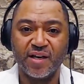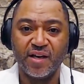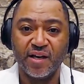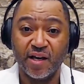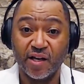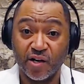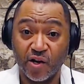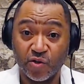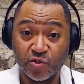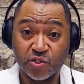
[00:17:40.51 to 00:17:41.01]

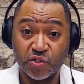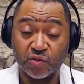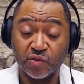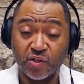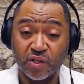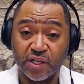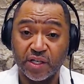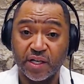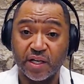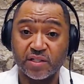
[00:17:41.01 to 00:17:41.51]
and also
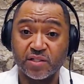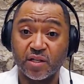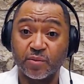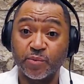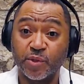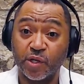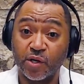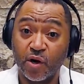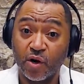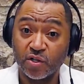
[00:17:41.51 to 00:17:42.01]
looking at
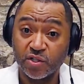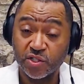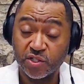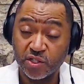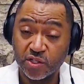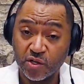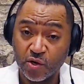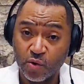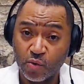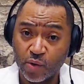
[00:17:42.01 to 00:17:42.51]
something called
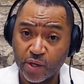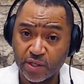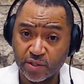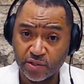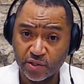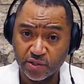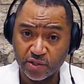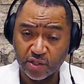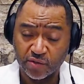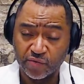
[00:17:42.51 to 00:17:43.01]
CON,
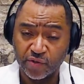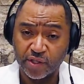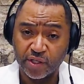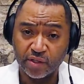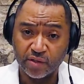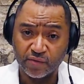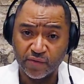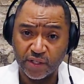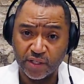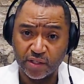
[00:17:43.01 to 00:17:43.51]
Certificate
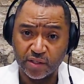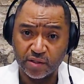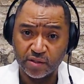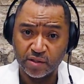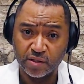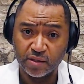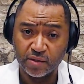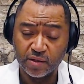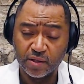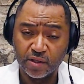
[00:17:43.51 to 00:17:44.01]
of Need,
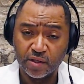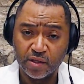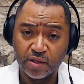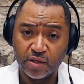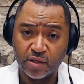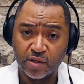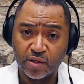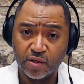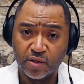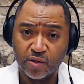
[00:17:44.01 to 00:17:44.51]

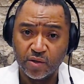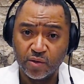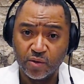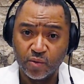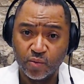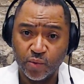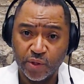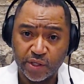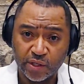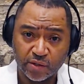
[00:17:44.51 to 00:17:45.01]

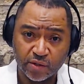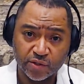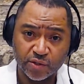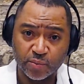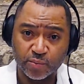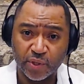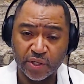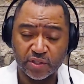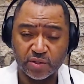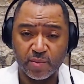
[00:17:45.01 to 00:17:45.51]
we can look to
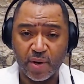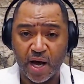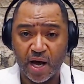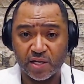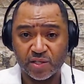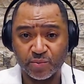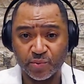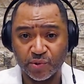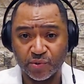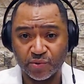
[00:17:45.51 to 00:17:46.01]
bring some
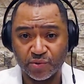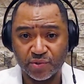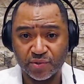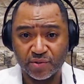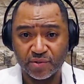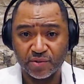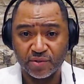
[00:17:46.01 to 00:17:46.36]
hospitals.